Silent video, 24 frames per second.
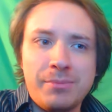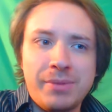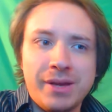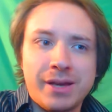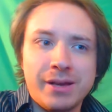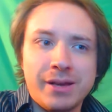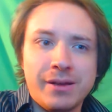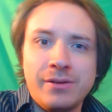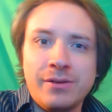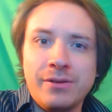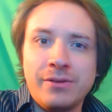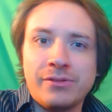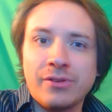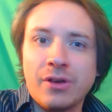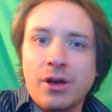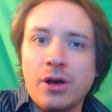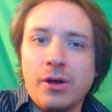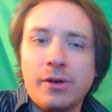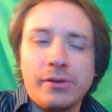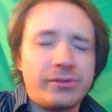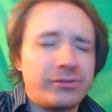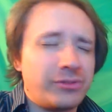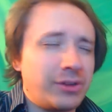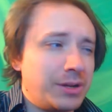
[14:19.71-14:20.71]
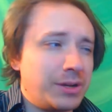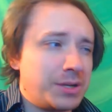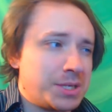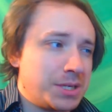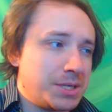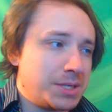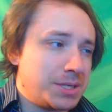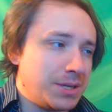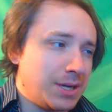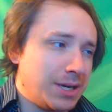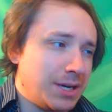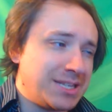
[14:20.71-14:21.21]
because all
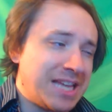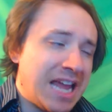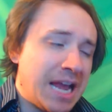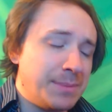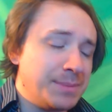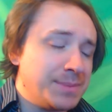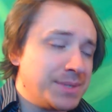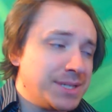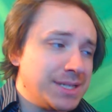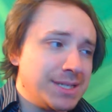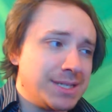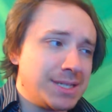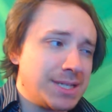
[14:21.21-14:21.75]
such attempts at